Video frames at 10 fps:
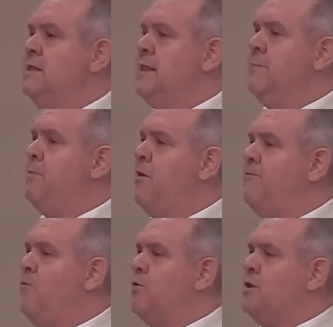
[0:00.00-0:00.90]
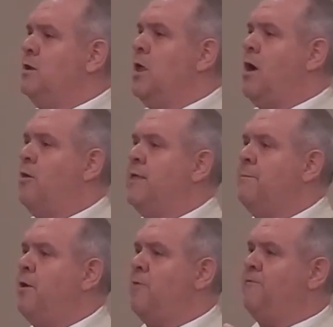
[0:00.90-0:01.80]
They brought forth the law, they
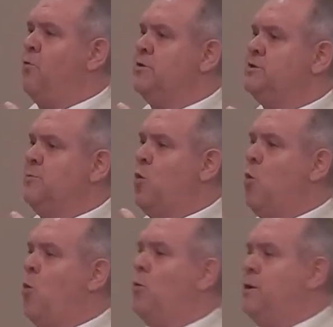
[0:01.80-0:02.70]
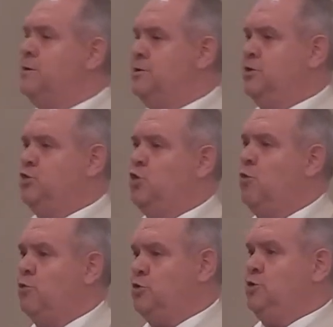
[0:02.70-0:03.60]
brought forth some order to the
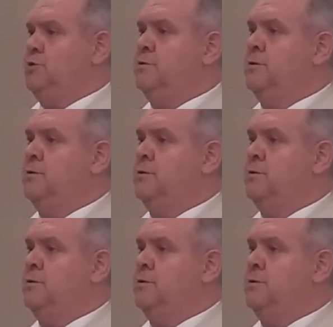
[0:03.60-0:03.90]
church.